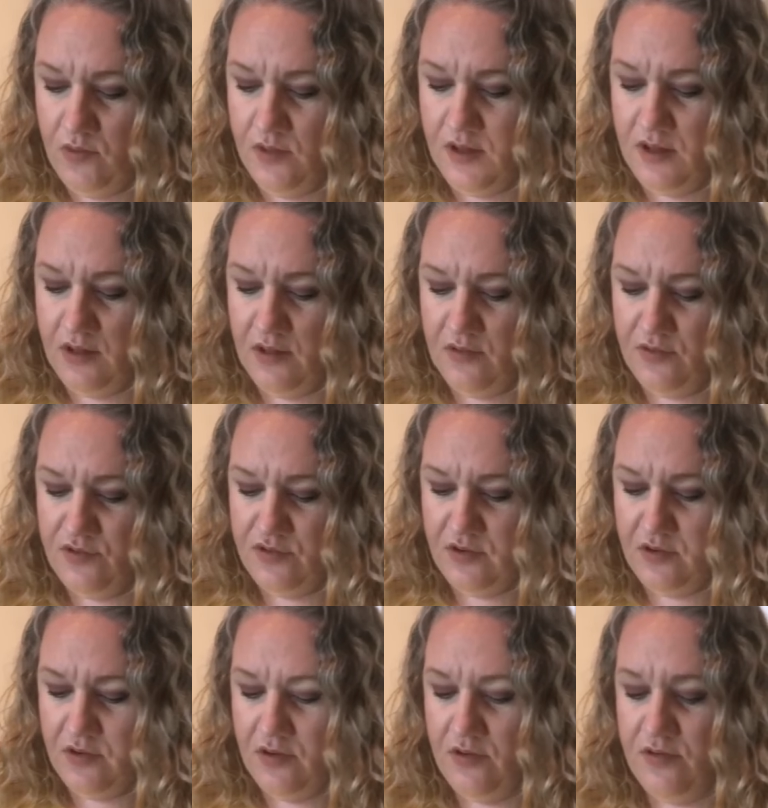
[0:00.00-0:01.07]
colours
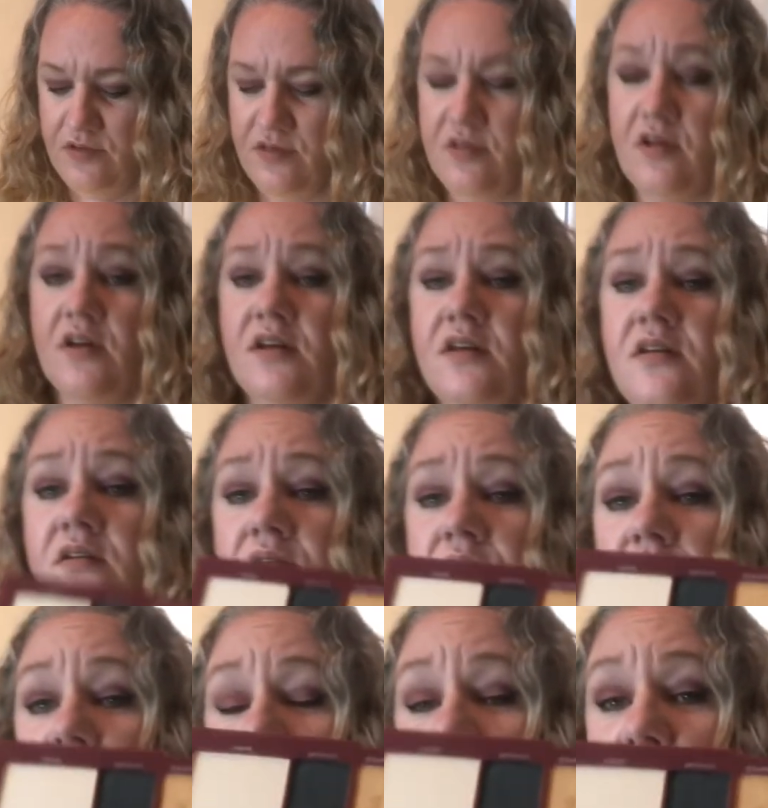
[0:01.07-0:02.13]
are stunning.
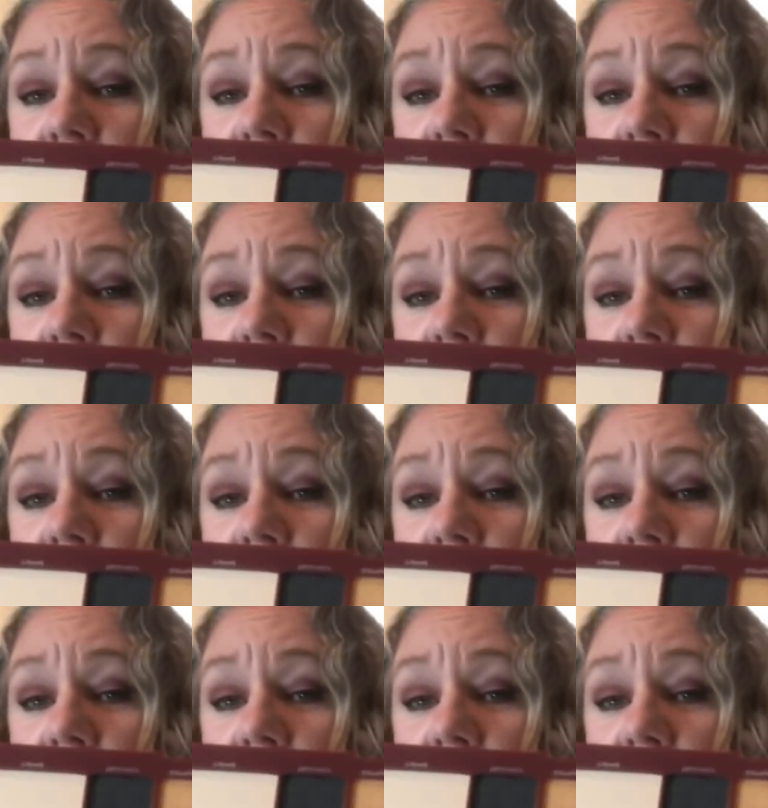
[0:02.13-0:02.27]
There we